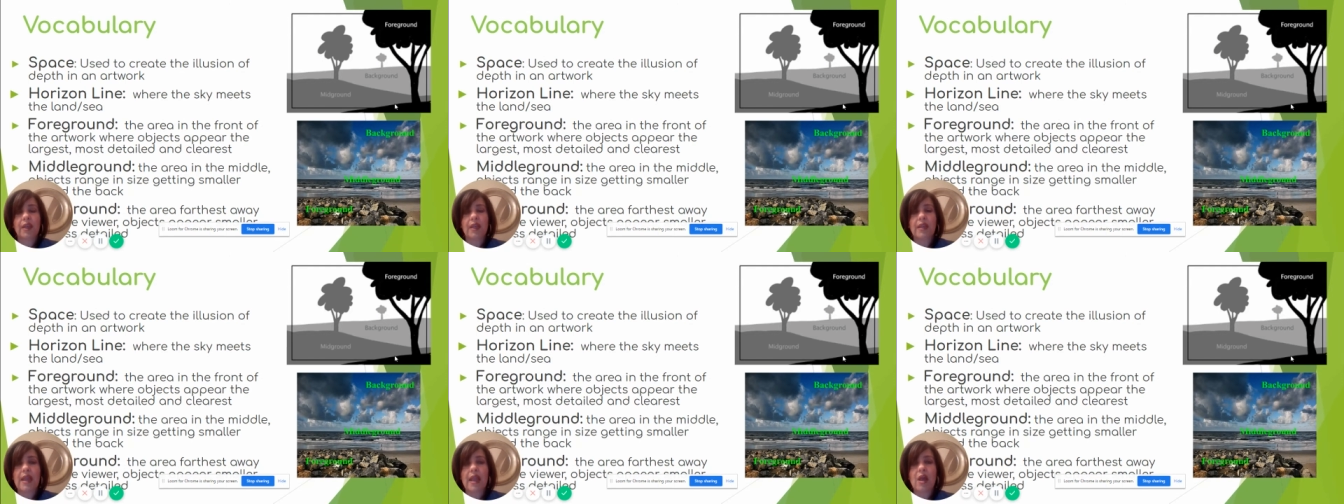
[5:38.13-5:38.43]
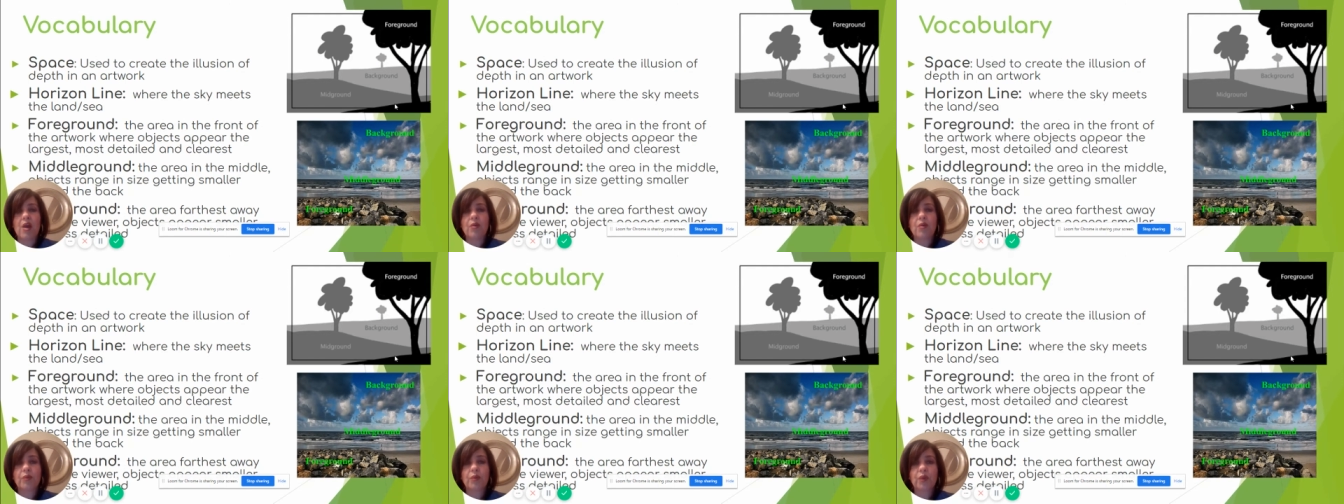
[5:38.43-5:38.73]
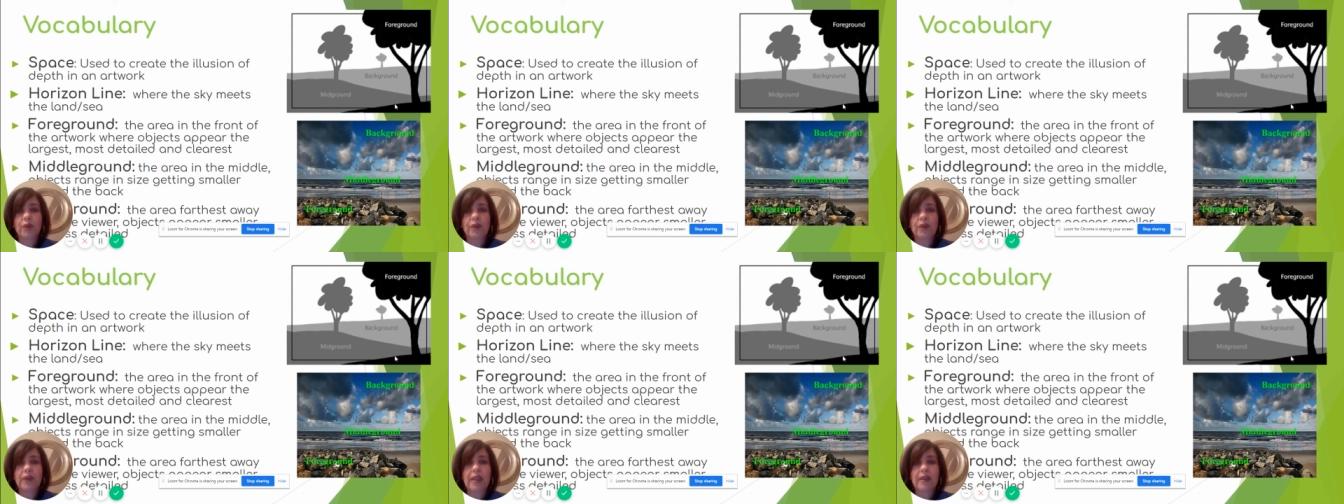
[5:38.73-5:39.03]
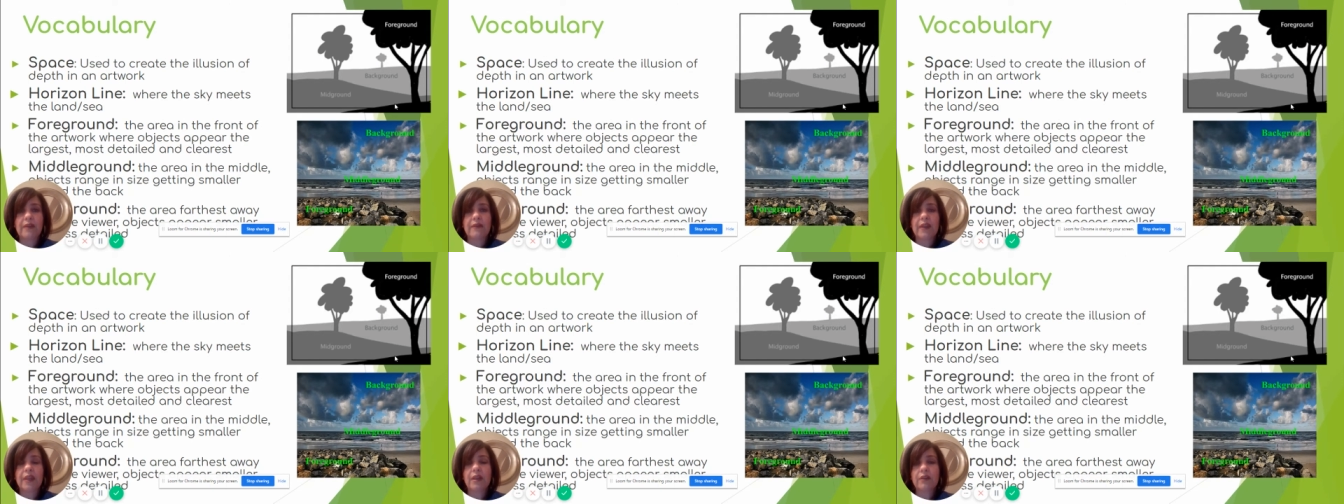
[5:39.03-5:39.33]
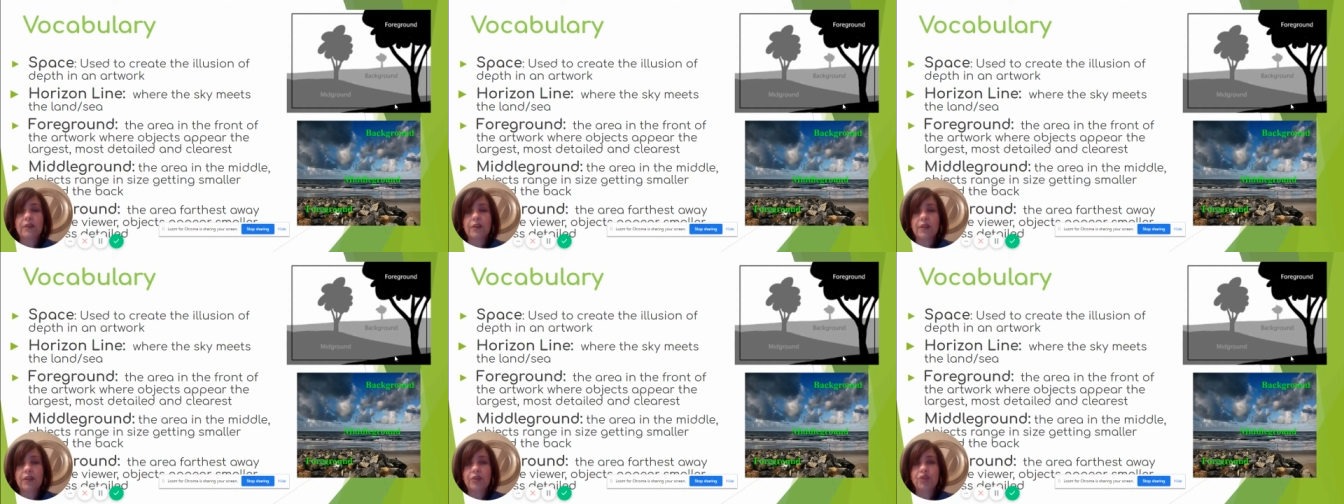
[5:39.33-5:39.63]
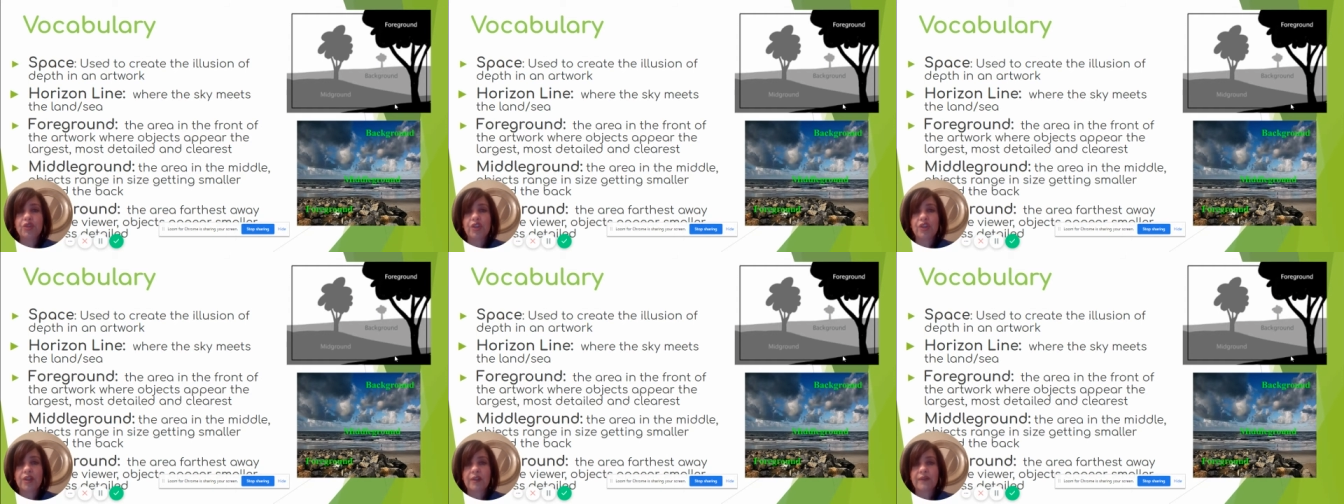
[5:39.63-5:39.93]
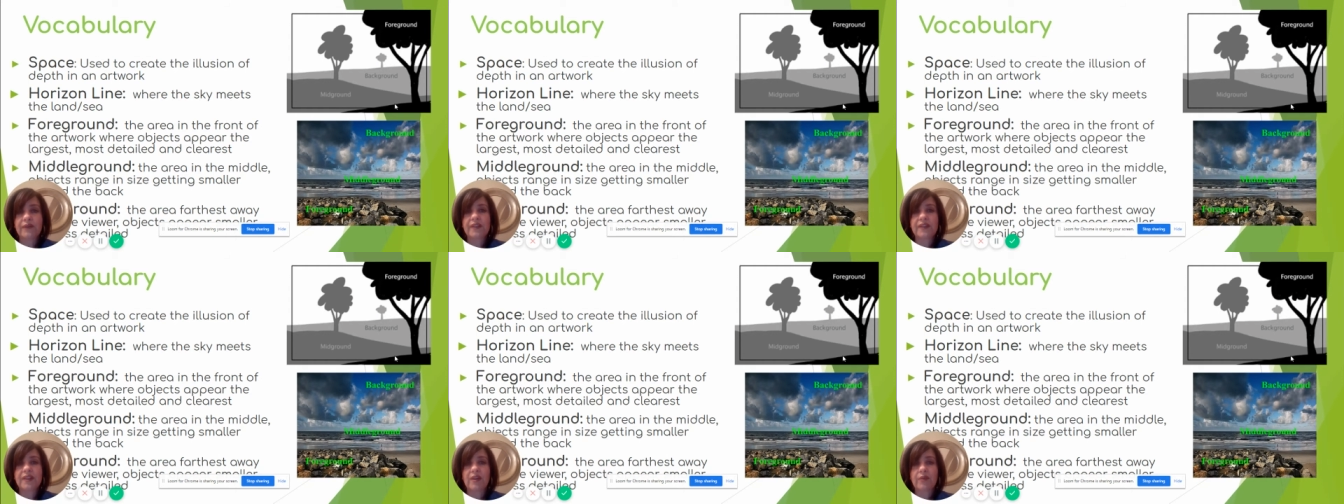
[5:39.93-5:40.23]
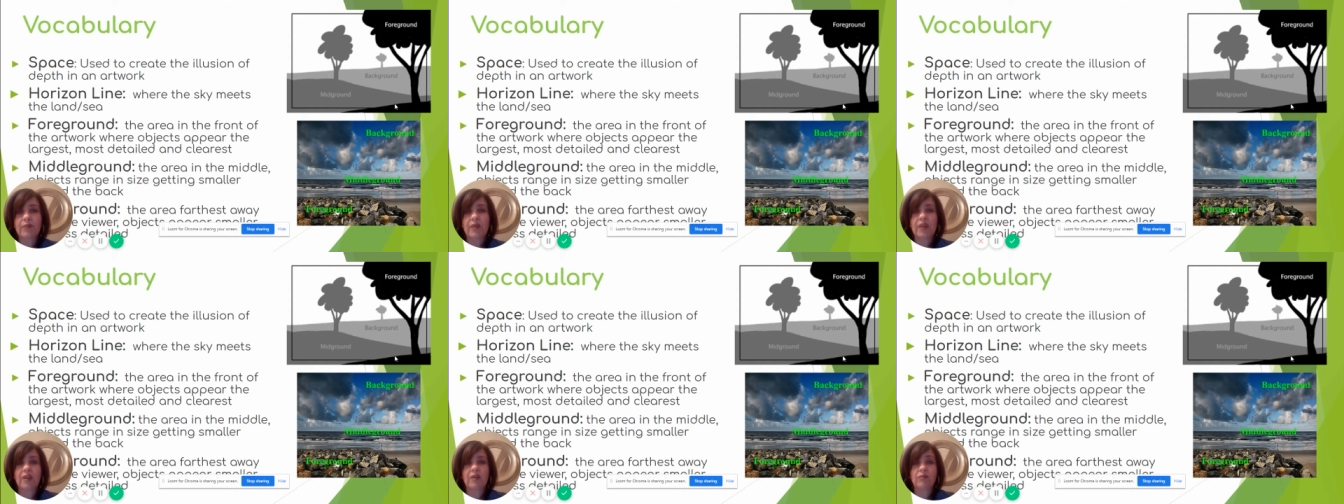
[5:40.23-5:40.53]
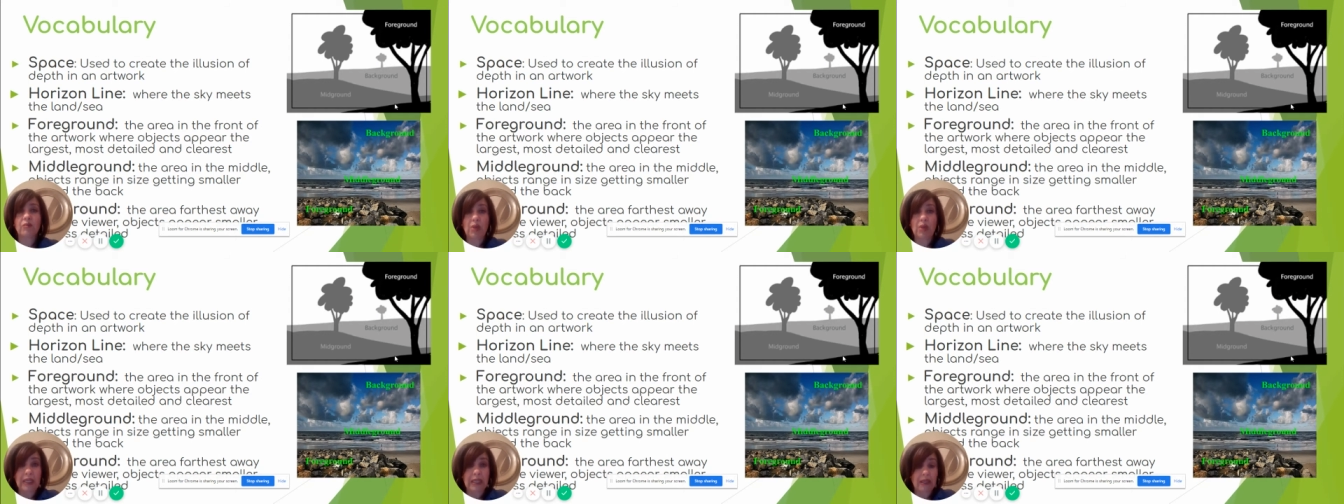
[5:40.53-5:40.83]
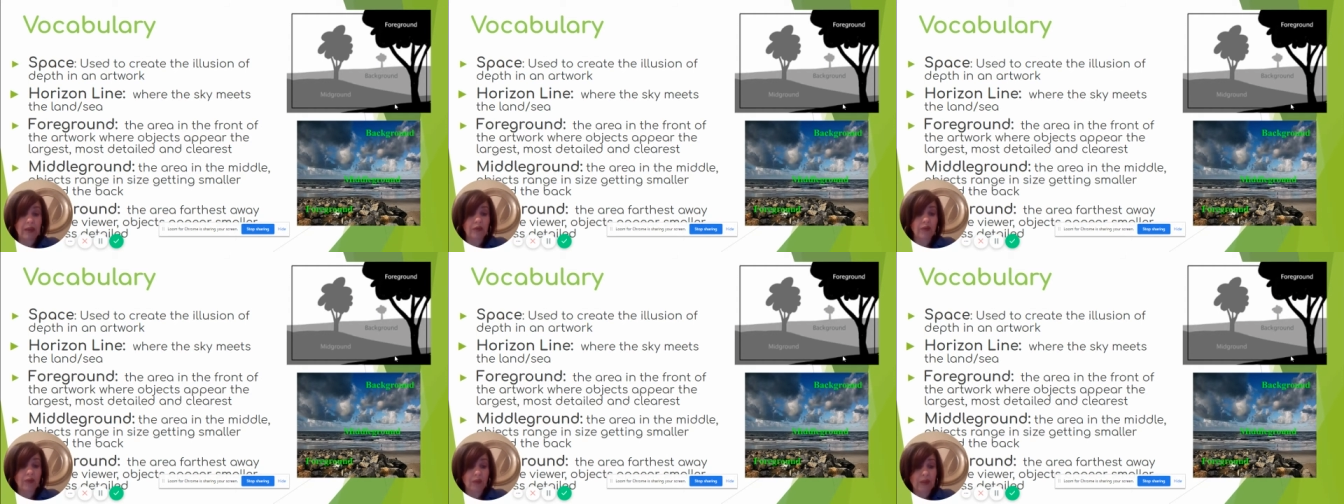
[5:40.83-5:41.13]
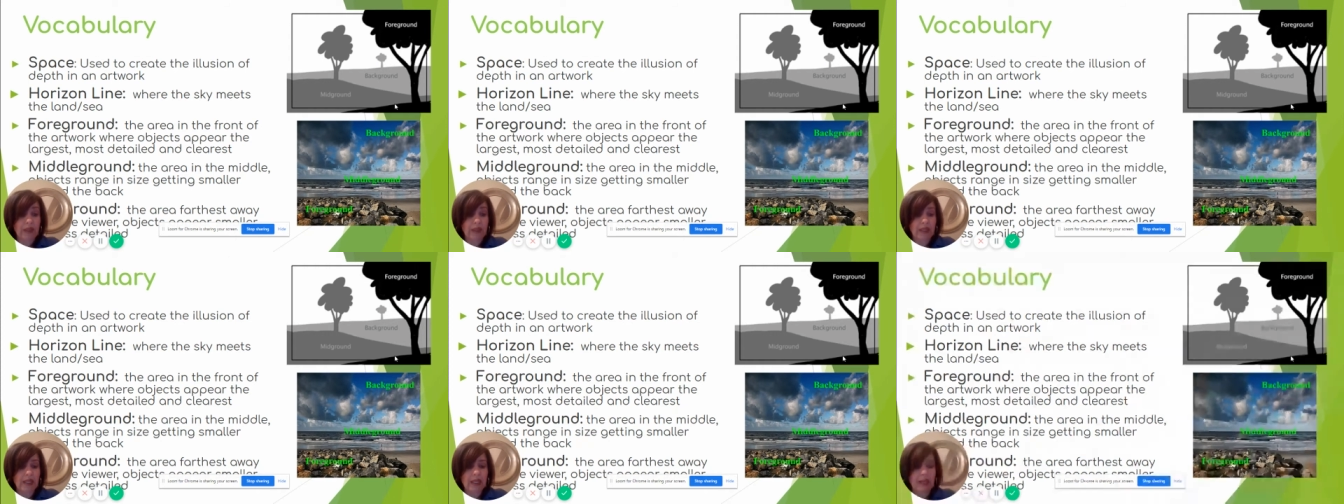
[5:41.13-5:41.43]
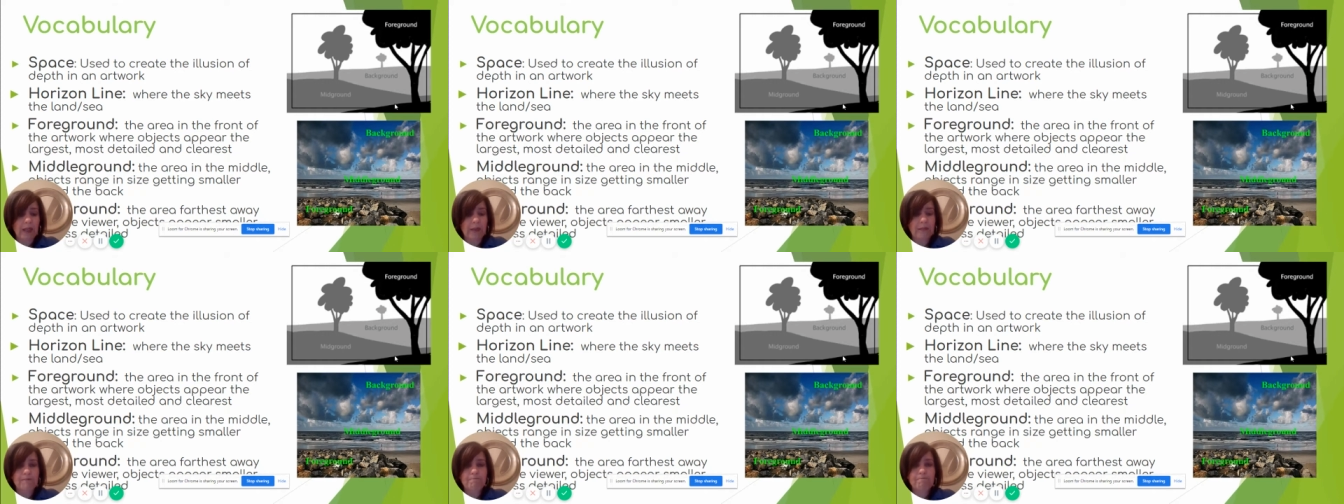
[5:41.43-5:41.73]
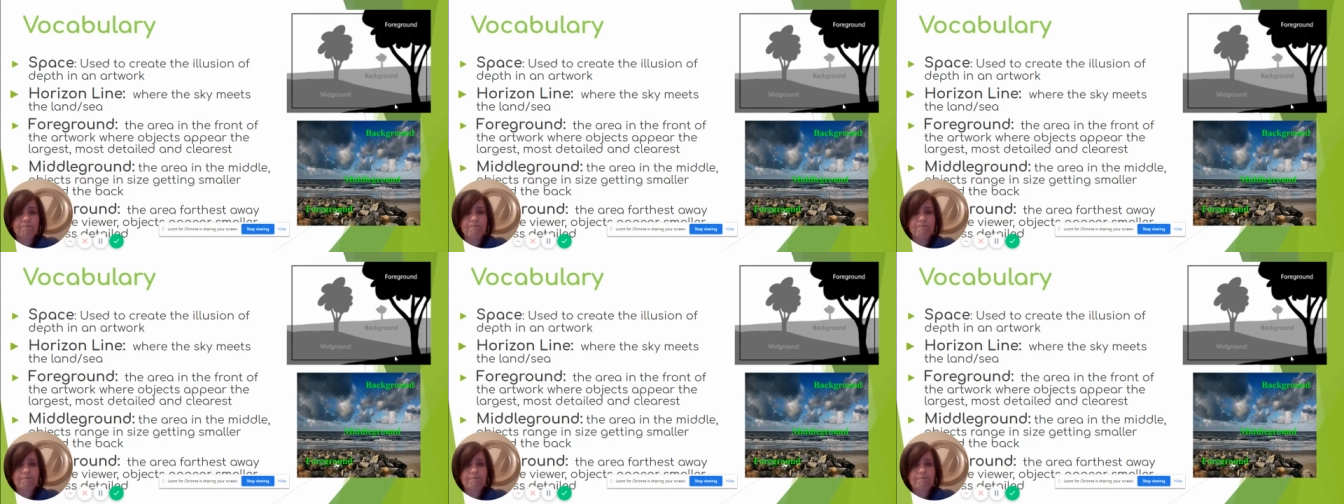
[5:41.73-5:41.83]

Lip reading: can help create the illusion of something being 3D.